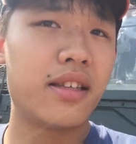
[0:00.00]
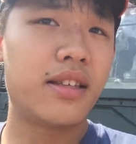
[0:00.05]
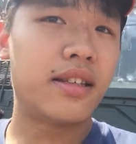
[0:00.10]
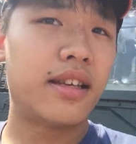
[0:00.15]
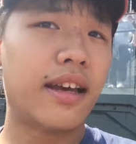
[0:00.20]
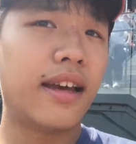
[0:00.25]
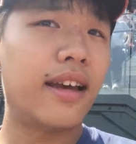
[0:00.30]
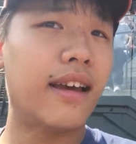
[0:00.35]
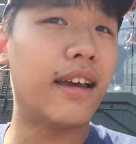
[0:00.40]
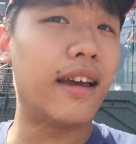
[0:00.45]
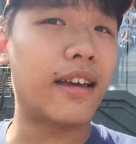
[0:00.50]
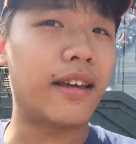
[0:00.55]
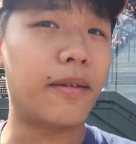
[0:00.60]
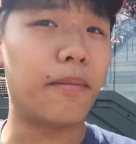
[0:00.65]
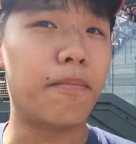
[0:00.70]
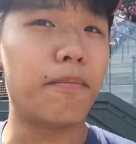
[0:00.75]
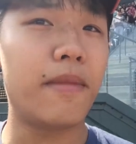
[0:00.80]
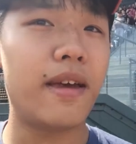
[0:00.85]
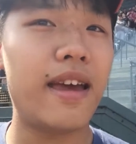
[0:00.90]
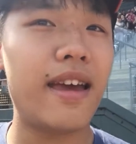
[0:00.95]

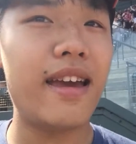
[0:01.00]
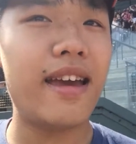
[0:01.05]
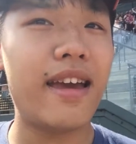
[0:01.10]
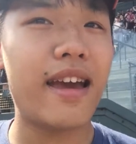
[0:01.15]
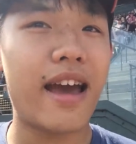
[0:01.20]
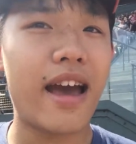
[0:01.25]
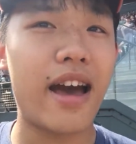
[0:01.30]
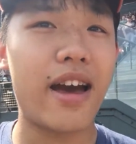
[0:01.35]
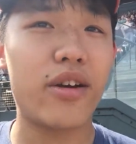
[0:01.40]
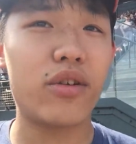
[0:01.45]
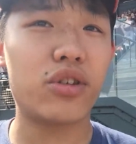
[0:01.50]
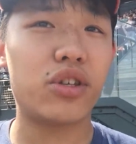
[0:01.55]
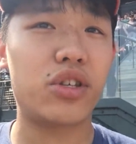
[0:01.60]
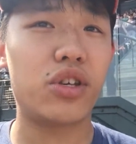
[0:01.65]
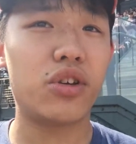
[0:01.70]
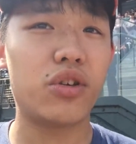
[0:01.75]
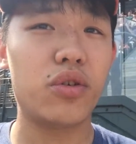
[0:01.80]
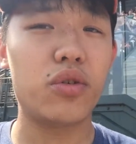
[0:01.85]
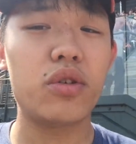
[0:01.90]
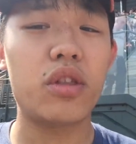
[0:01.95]
Take me out
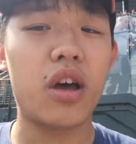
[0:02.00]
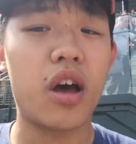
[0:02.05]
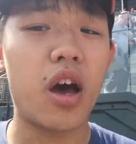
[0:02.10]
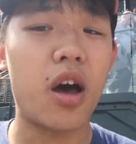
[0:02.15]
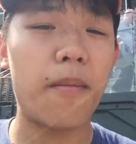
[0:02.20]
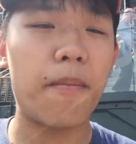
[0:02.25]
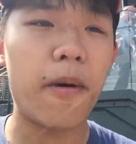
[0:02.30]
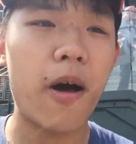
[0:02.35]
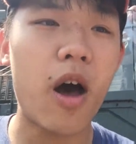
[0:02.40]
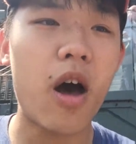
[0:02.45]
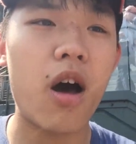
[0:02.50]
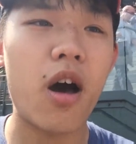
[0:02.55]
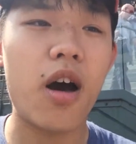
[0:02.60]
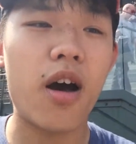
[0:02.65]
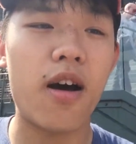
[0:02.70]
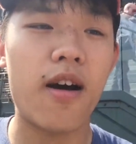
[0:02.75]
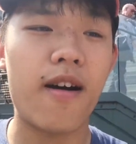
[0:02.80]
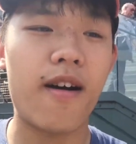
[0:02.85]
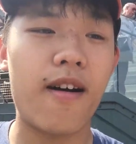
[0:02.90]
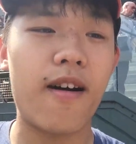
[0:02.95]
to the
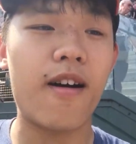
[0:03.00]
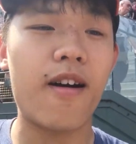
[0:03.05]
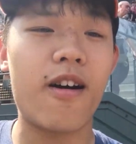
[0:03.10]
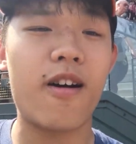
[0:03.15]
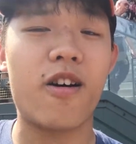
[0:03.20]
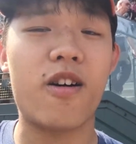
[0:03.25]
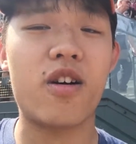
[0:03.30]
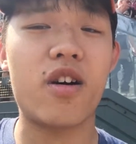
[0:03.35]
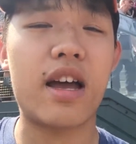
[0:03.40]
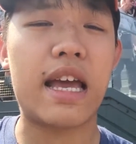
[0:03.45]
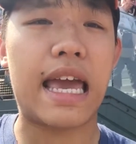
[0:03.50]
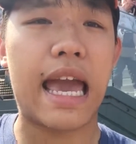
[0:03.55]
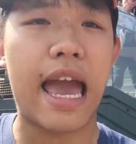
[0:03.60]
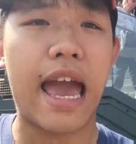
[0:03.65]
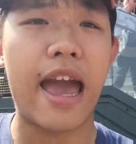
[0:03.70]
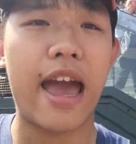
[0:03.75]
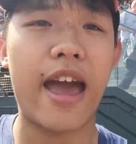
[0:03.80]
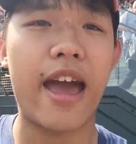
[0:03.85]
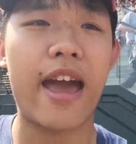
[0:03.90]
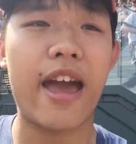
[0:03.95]
ball
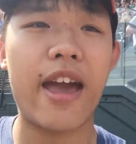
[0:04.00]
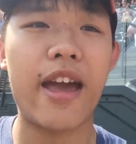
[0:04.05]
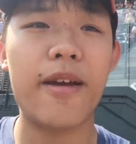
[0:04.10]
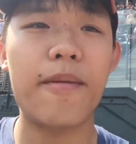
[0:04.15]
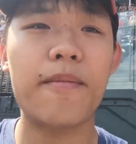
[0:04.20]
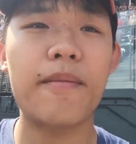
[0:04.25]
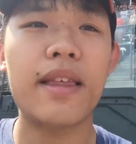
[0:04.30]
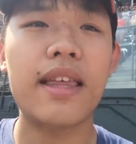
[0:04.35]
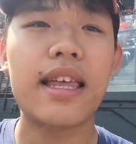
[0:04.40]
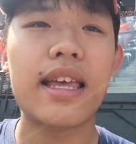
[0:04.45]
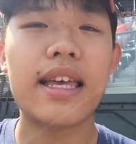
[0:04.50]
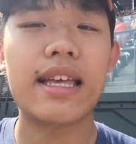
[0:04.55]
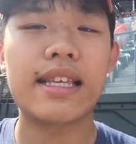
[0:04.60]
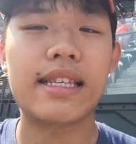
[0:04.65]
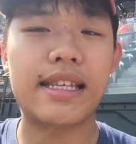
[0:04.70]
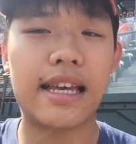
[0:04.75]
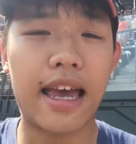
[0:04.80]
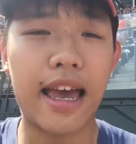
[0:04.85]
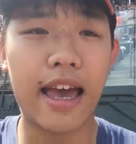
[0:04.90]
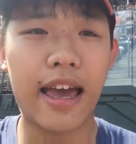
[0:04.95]
game.
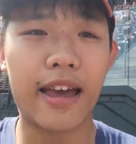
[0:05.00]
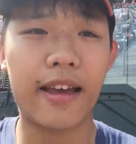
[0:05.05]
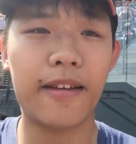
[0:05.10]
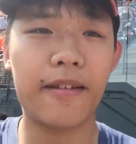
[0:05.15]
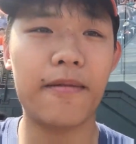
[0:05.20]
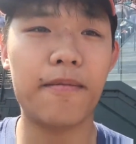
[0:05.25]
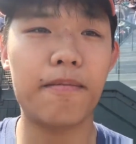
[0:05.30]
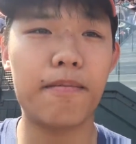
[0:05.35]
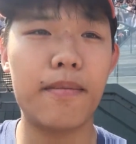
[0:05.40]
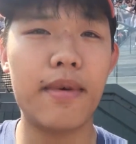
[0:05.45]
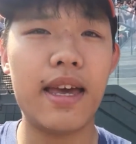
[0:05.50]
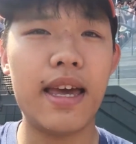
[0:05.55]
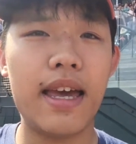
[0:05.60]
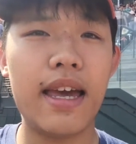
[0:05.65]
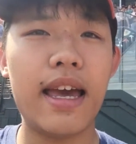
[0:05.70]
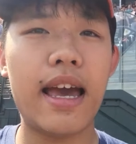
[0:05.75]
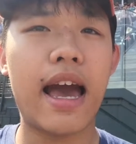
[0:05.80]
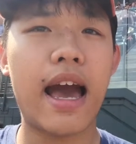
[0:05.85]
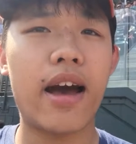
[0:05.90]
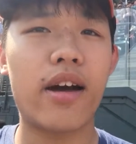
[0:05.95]
Take
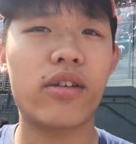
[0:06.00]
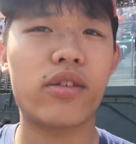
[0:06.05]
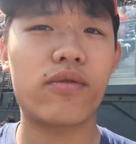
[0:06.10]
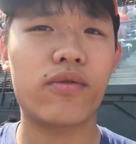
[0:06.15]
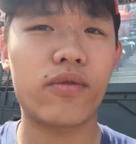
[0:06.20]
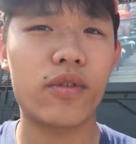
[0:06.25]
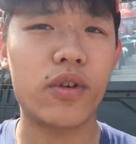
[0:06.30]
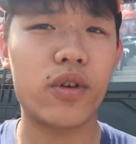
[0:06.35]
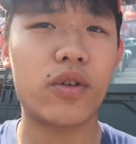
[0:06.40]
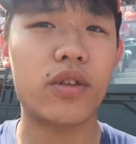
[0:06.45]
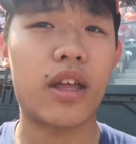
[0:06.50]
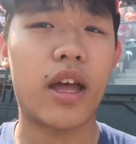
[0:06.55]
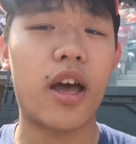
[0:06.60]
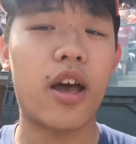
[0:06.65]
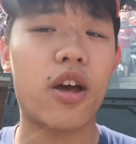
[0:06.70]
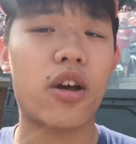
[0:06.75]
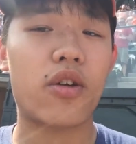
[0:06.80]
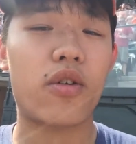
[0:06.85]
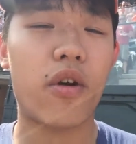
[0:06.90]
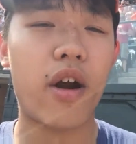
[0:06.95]
me out through
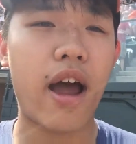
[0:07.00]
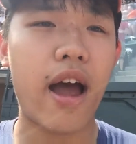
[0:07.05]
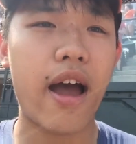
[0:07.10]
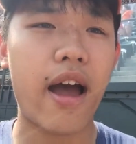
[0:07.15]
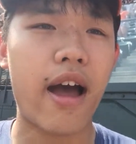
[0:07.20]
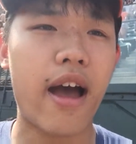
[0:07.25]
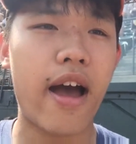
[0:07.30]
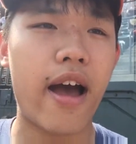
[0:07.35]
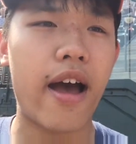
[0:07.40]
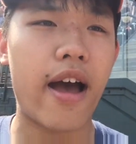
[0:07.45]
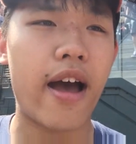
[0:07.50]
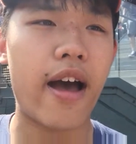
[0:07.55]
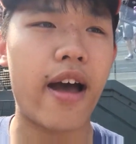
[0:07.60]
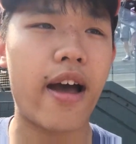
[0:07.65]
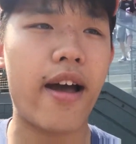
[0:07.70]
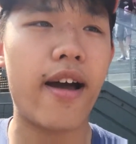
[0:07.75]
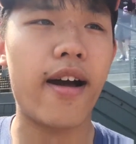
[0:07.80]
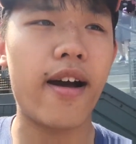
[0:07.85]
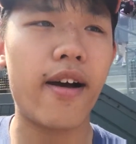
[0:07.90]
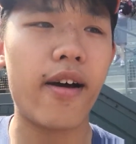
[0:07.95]
the
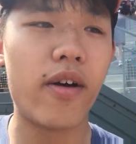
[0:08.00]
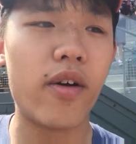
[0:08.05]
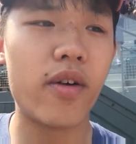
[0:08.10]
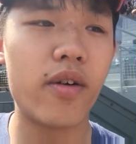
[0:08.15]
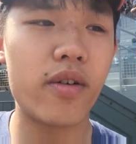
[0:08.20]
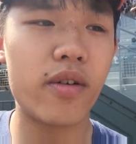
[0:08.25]
crowd.